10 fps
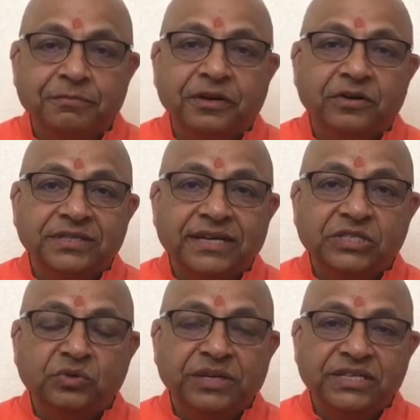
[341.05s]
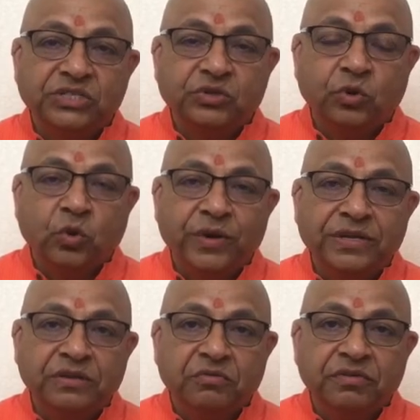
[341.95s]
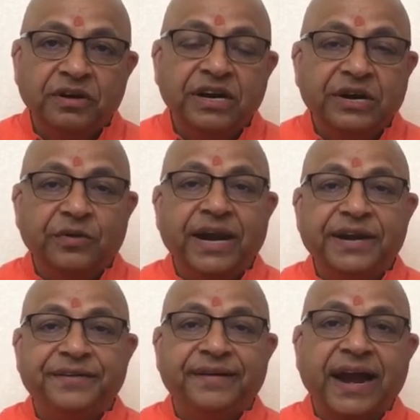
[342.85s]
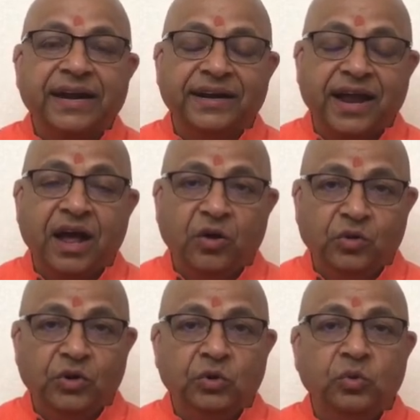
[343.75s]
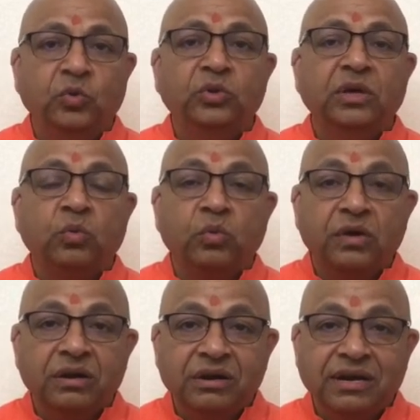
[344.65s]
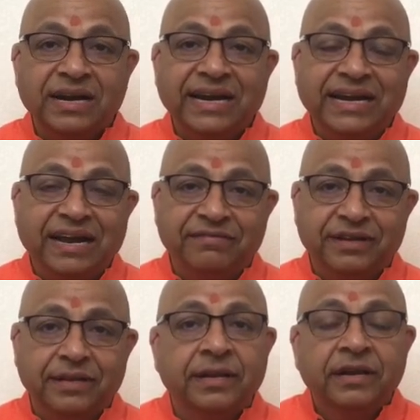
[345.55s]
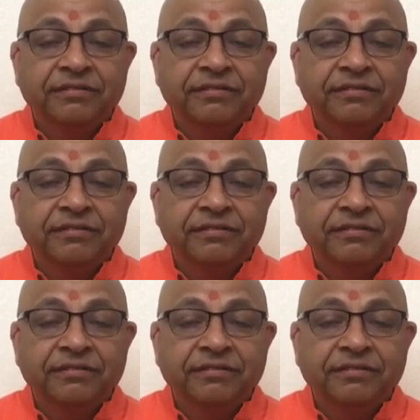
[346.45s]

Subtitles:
because as soon as you go in the world, you get dragged down to the worldly level,